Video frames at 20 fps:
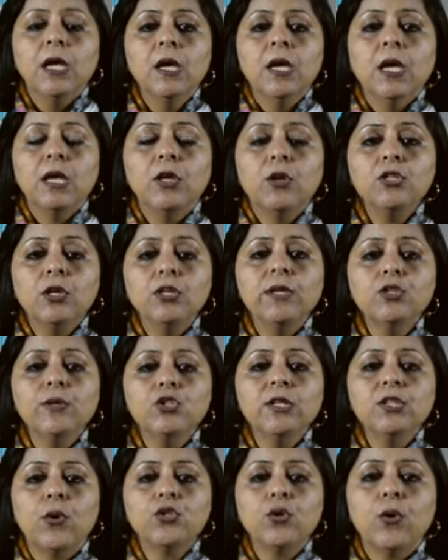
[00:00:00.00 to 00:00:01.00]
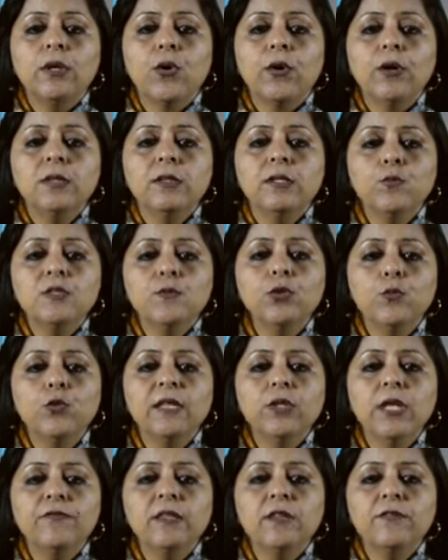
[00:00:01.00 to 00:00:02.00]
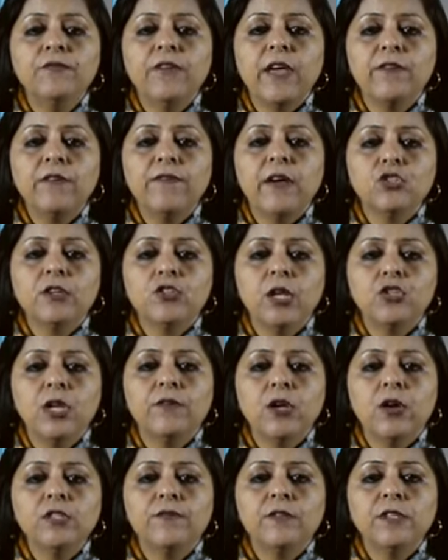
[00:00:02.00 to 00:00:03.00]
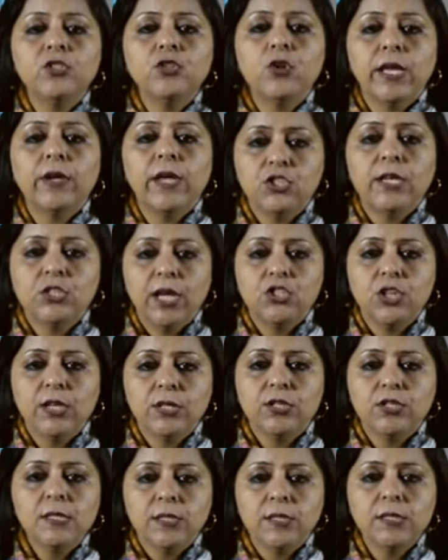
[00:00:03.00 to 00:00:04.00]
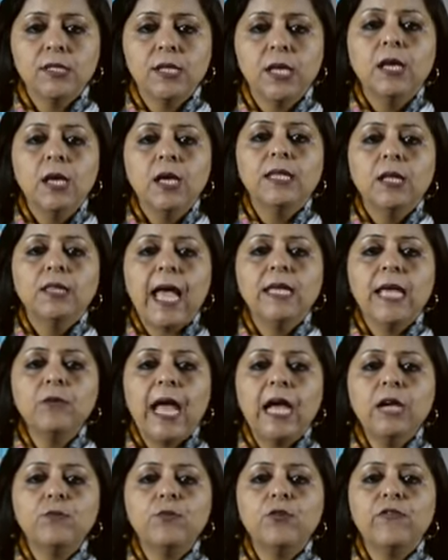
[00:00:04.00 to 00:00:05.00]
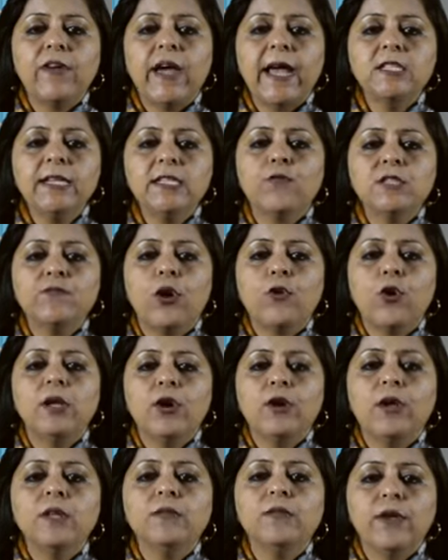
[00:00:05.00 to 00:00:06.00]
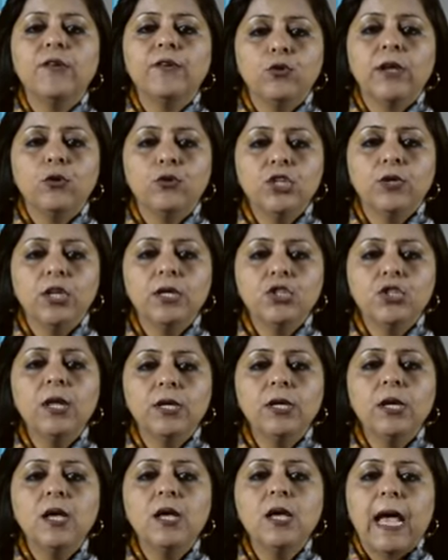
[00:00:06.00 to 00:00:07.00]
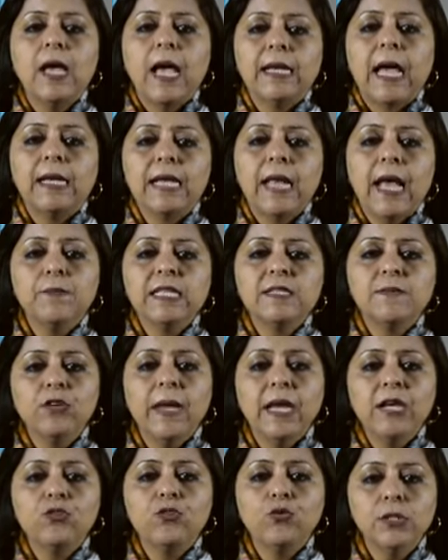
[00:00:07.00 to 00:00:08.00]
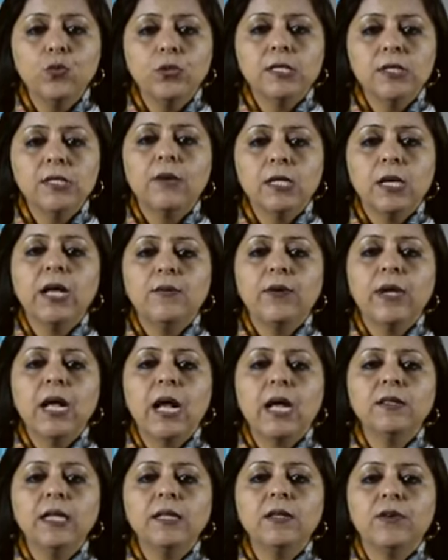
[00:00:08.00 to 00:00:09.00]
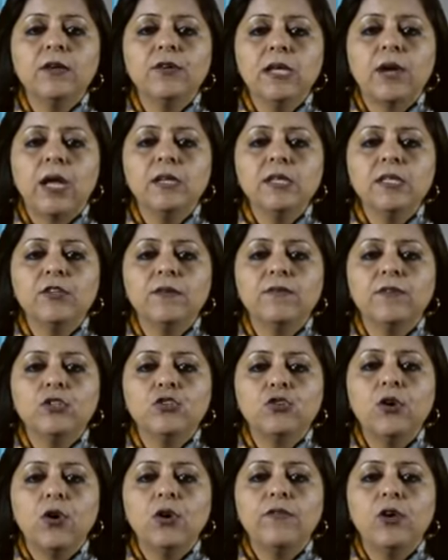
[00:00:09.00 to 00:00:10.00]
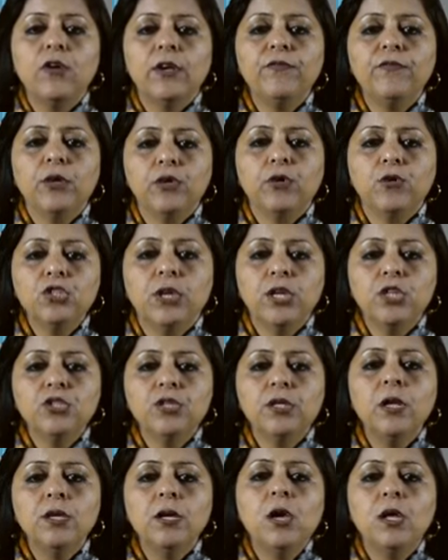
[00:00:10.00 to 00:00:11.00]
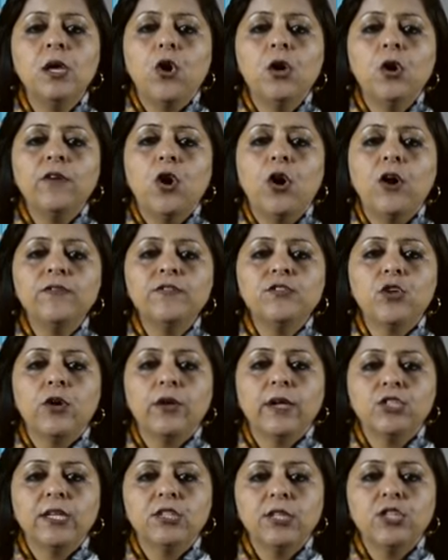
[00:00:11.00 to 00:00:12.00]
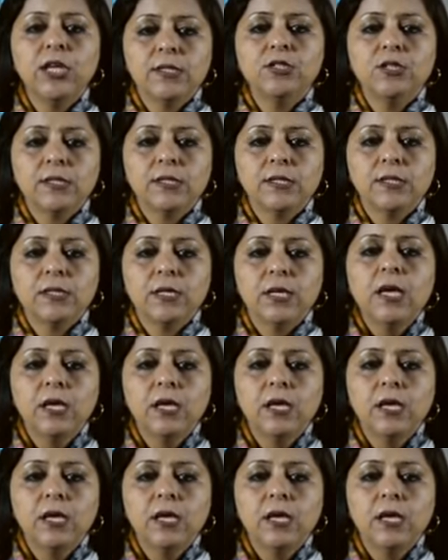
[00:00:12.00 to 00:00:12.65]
In order to ensure the smooth and the fair functioning of the stock exchanges, the Act provides for their recognition and has made rules regarding the grant and withdrawal of recognition of stock exchanges.